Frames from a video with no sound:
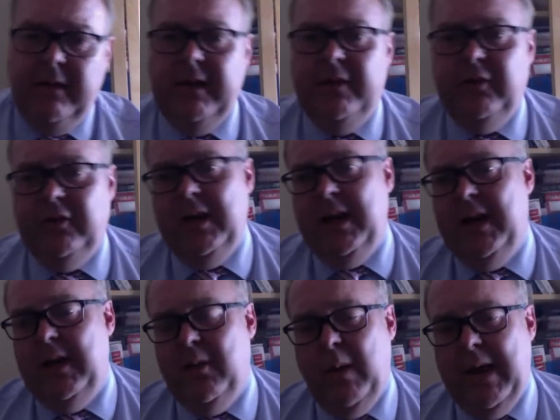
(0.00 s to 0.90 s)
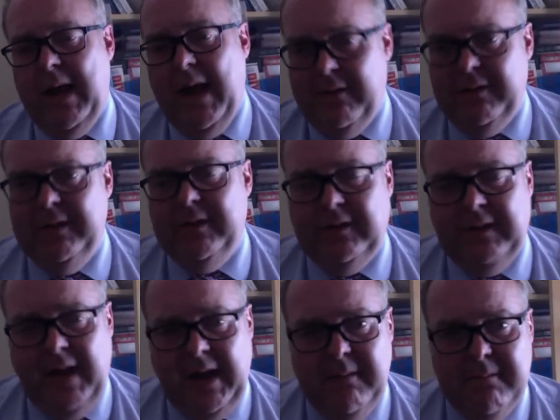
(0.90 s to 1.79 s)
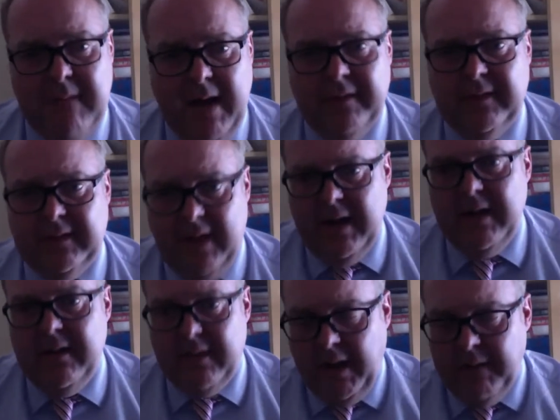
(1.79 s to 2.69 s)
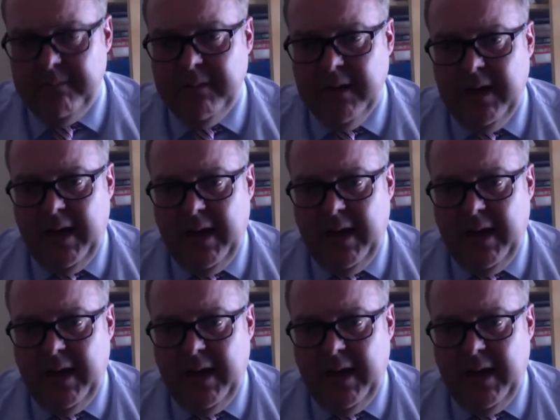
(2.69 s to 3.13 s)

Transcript: This year we haven't set in maths either,